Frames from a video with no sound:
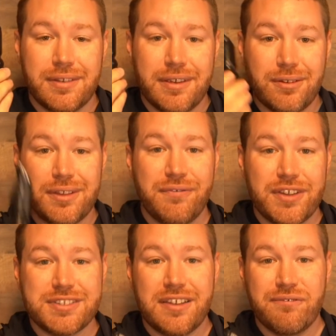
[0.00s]
It only
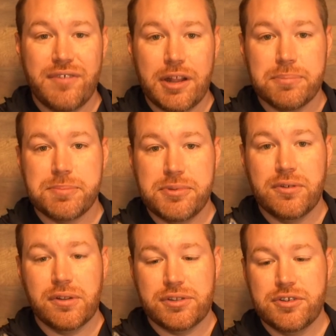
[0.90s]
fits on Phelps
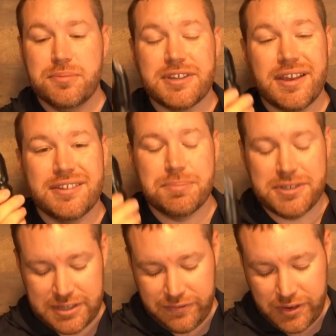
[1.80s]
bugle tubes, and
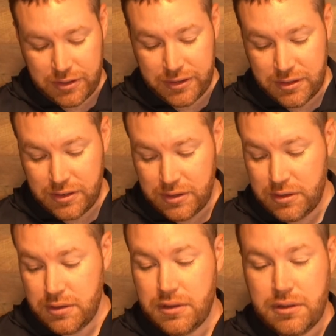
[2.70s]
specifically
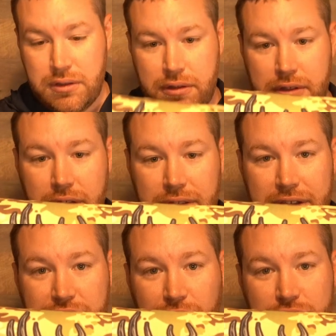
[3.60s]
the
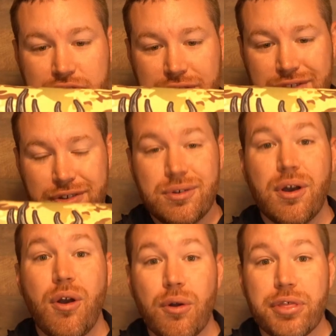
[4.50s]
Unleashed version
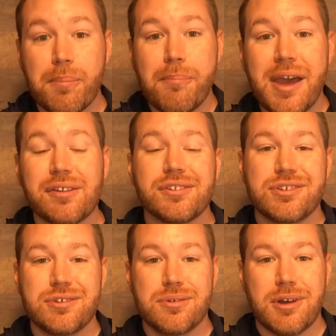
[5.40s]
2 or their metal
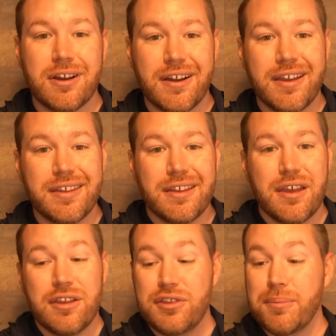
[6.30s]
tube, all right?
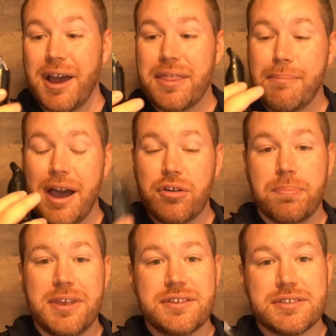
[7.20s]
You can buy the
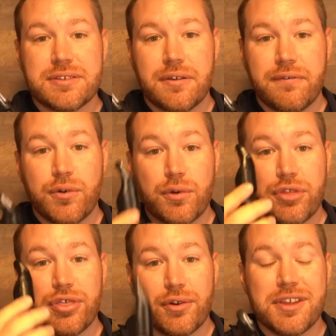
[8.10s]
mouthpiece for
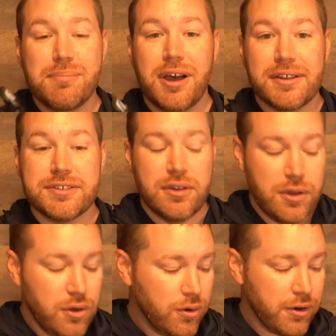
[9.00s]
30 bucks
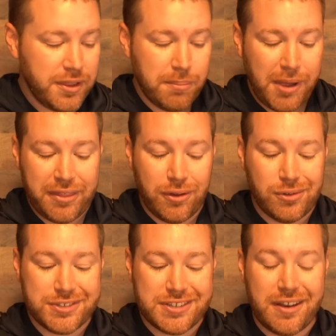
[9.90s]
or you can buy the
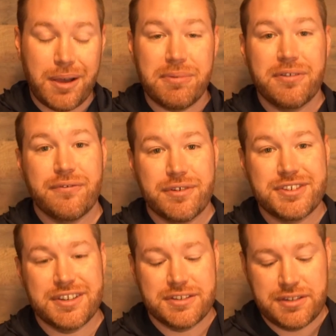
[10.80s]
whole setup for
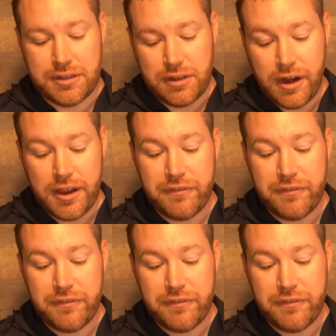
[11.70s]
60, all right?